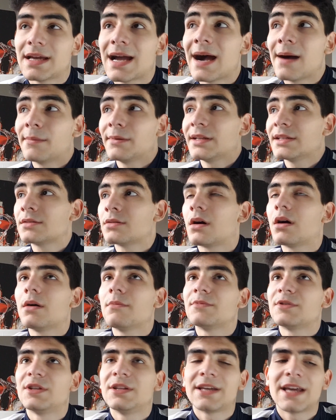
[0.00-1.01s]
How many
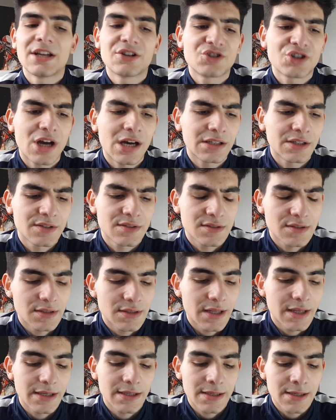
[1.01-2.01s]
times did he get challenged
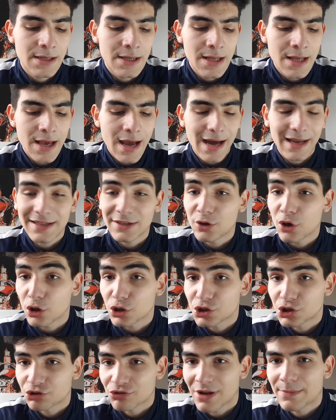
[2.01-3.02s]
today and he got
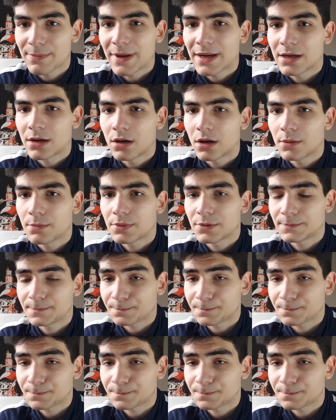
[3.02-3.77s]
straight back up,